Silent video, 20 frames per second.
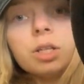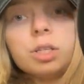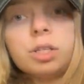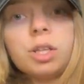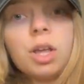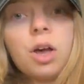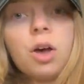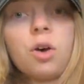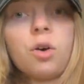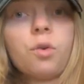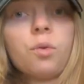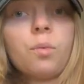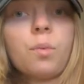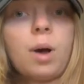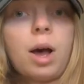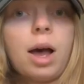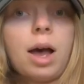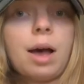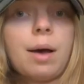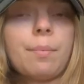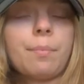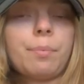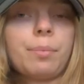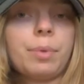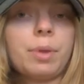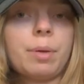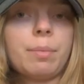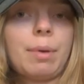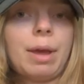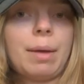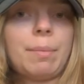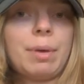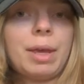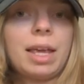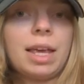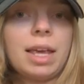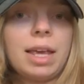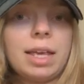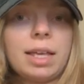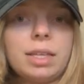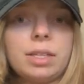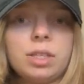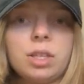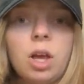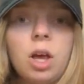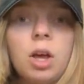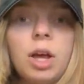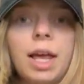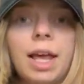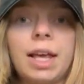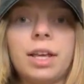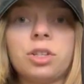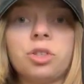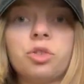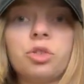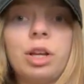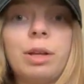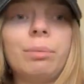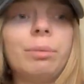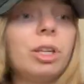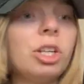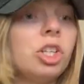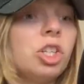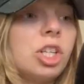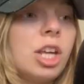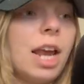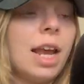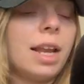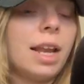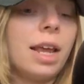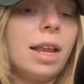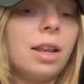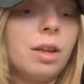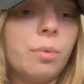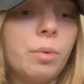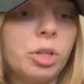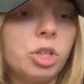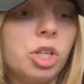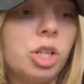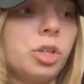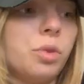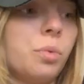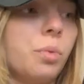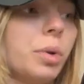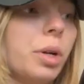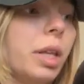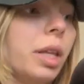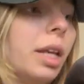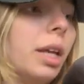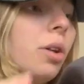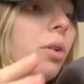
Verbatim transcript: so the baby is extremely shaded, which is really